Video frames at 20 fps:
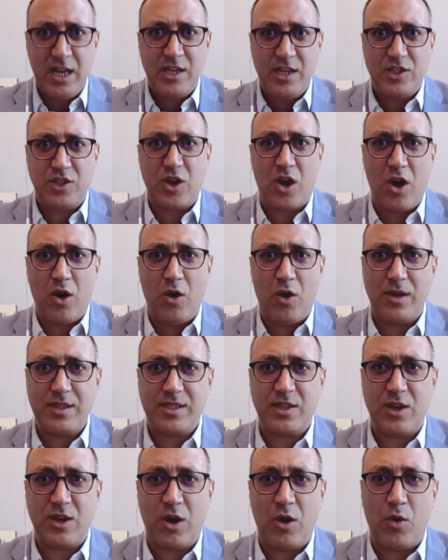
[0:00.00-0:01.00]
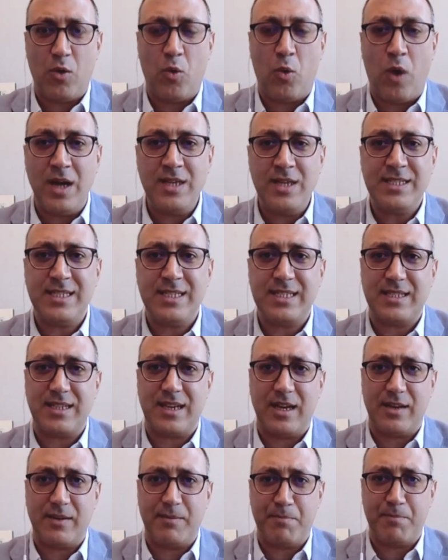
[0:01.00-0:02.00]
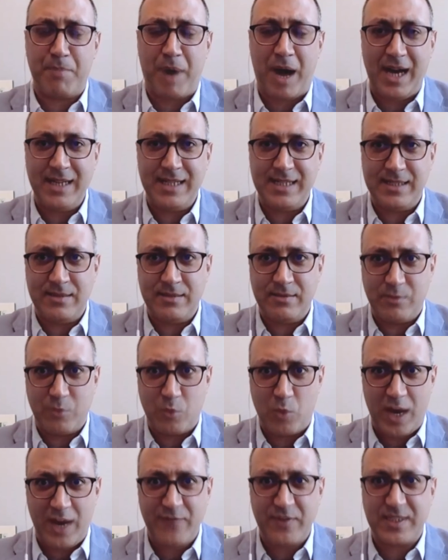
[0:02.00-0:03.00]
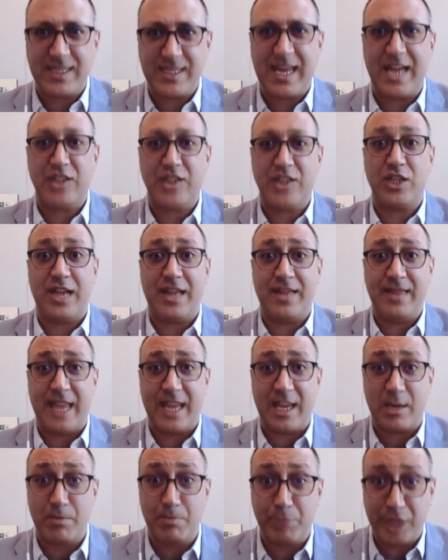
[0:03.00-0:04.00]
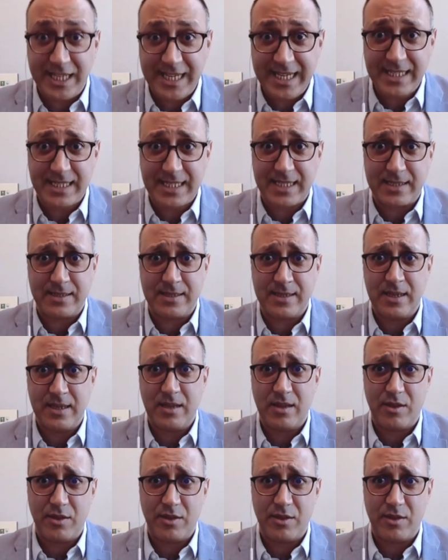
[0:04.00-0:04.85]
So once Biden waived the sanction and they completed